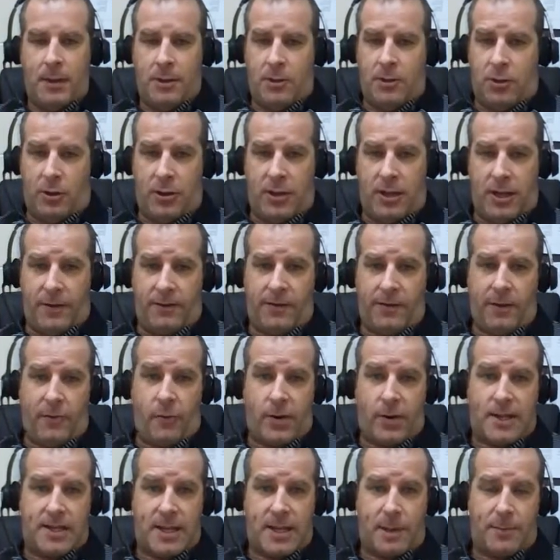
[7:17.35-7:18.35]
So different
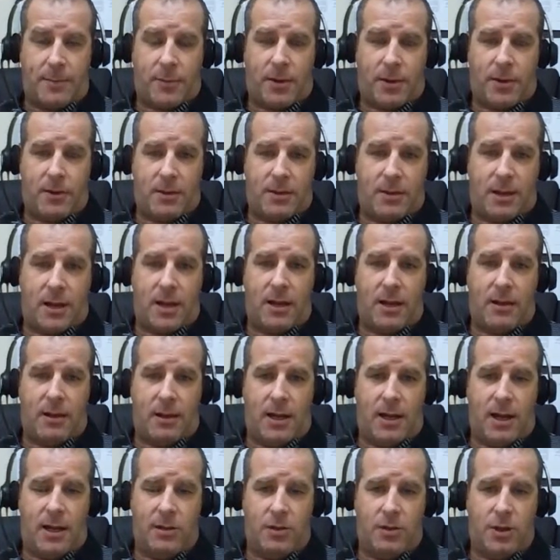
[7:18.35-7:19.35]
receptors can
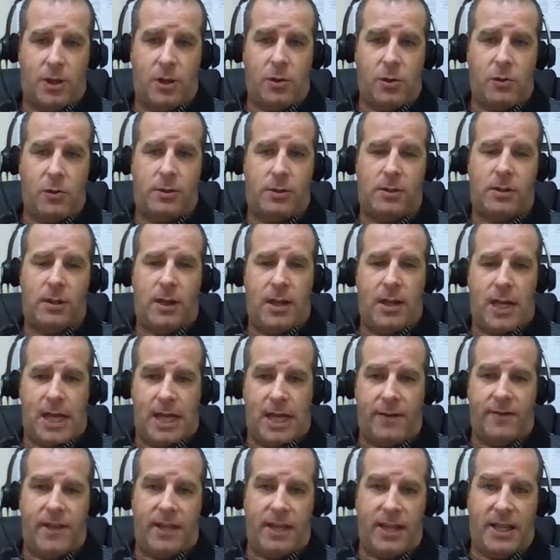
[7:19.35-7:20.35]
induce
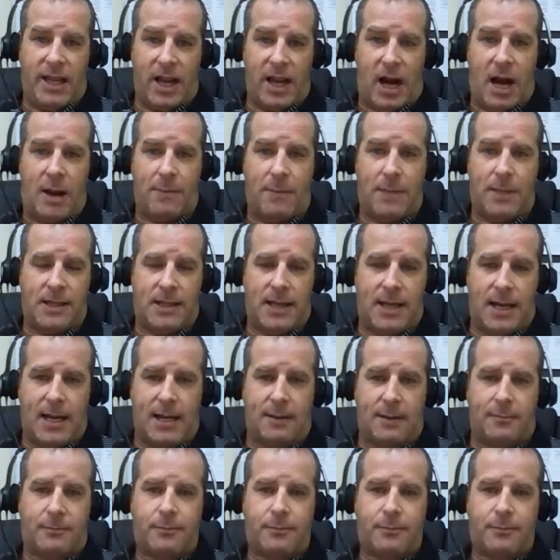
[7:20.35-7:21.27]
even the opposite